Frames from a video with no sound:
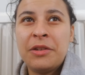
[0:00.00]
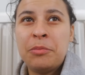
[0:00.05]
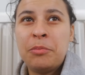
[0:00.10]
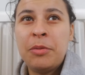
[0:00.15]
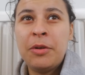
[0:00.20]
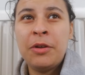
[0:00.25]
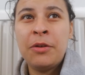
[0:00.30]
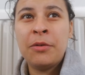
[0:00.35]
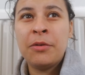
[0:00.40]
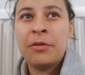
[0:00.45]
this
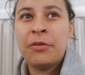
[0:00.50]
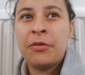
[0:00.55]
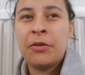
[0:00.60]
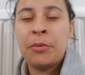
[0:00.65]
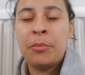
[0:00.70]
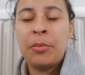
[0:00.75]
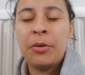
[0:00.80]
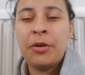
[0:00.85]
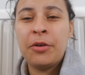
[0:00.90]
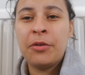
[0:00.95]
beautiful,
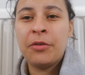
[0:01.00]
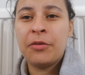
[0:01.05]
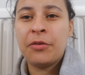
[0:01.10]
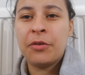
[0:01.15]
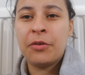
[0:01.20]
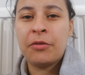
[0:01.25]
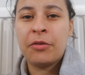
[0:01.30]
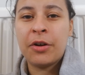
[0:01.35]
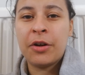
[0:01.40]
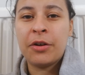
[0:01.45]

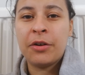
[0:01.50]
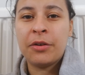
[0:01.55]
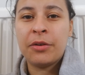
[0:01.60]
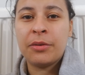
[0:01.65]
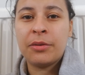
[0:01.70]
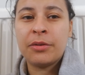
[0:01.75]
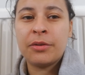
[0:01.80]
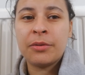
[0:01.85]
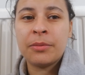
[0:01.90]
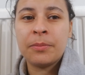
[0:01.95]
beautiful
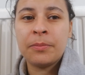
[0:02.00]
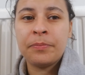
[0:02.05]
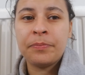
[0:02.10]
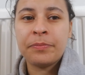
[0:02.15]
rose.